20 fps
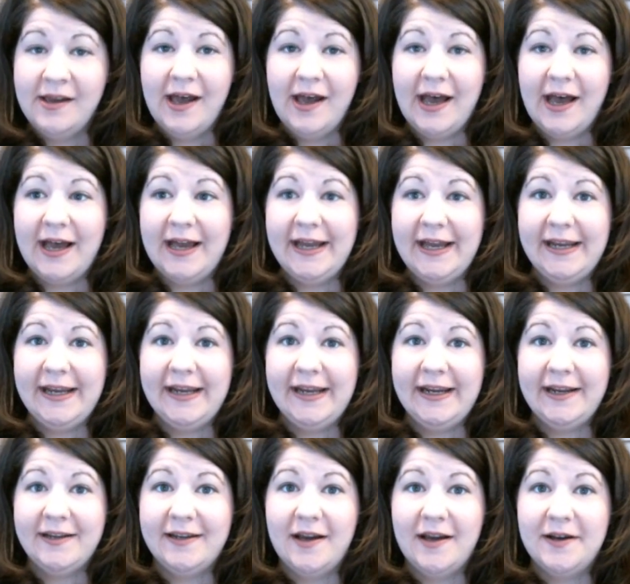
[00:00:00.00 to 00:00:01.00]

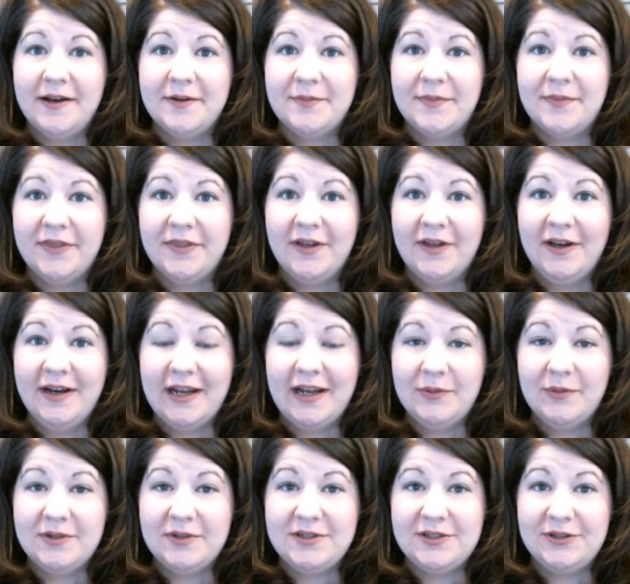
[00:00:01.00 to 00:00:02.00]
I um, thought I
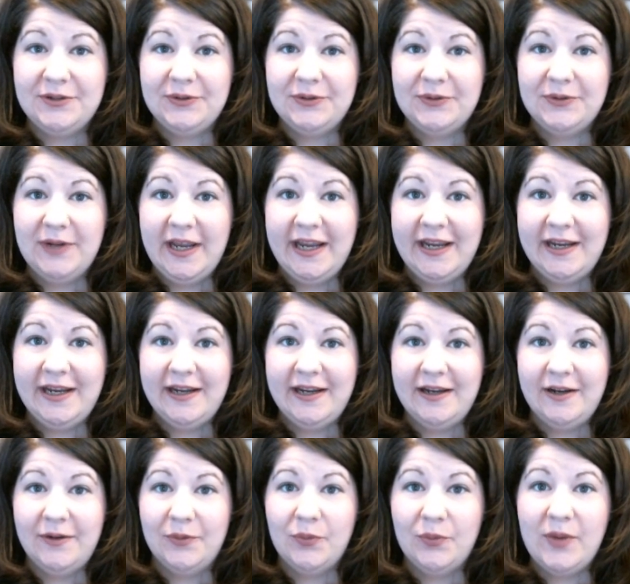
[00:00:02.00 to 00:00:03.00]
would do
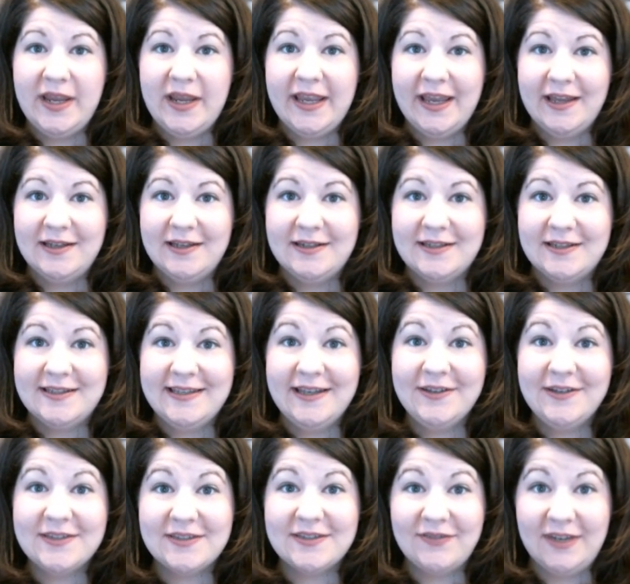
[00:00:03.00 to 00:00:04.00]
a weekend
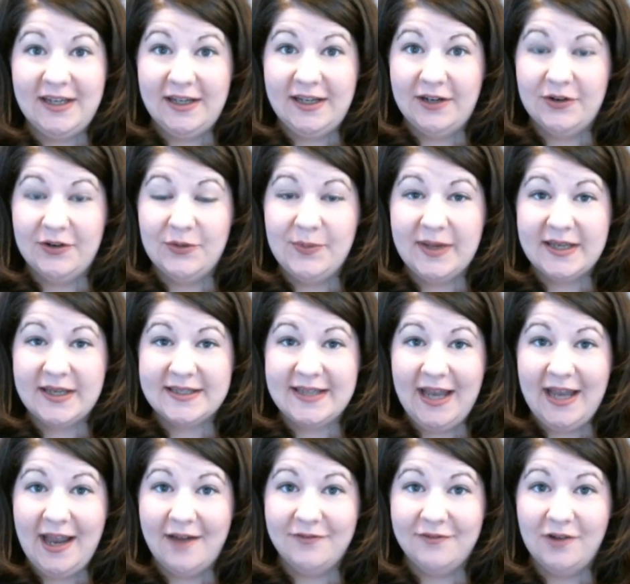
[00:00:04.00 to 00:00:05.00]
sales video because I
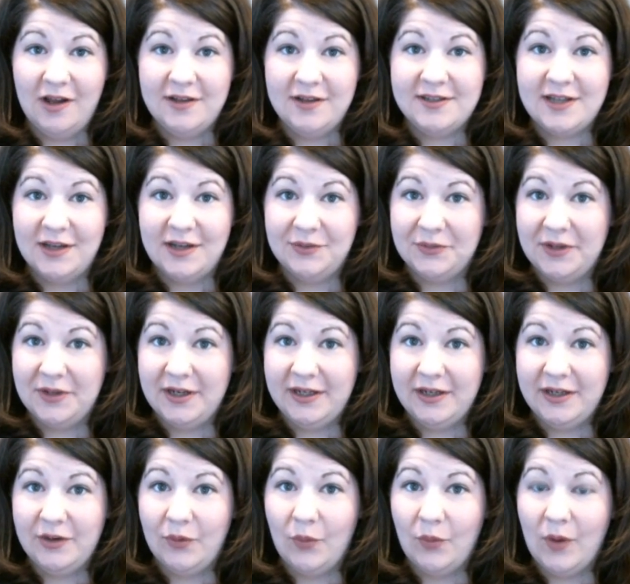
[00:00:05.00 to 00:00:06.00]
have not done one
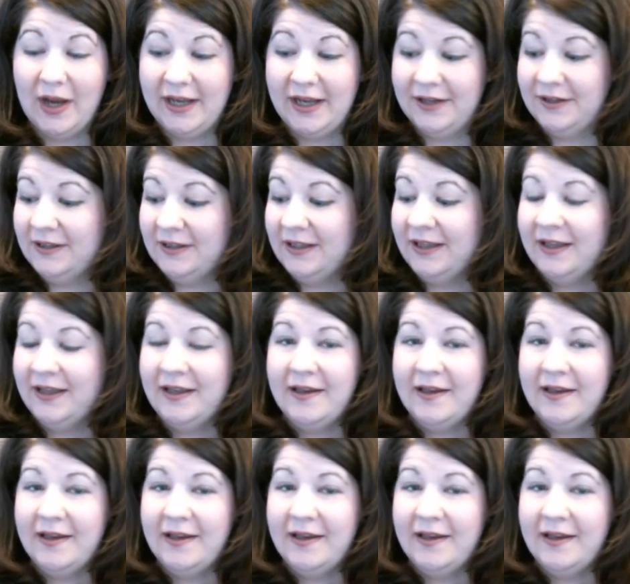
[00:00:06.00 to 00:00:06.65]
in a while.